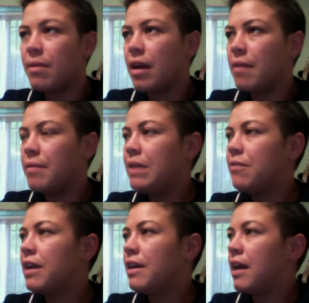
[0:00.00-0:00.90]
I mean,
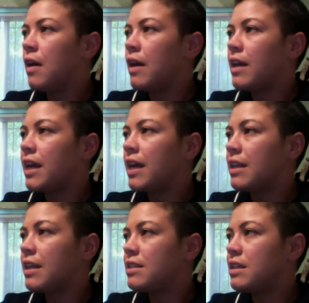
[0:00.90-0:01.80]
right now I can't
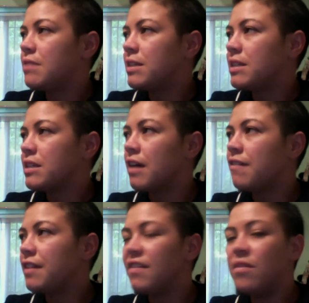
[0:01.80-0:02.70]
see myself
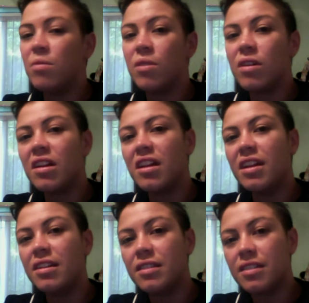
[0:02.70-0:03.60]
leaving
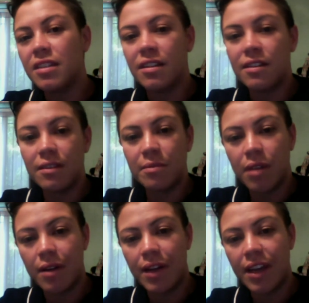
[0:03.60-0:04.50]
Brooklyn, so
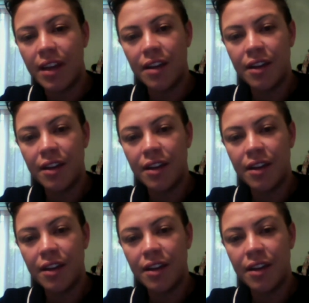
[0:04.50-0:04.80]
probably here.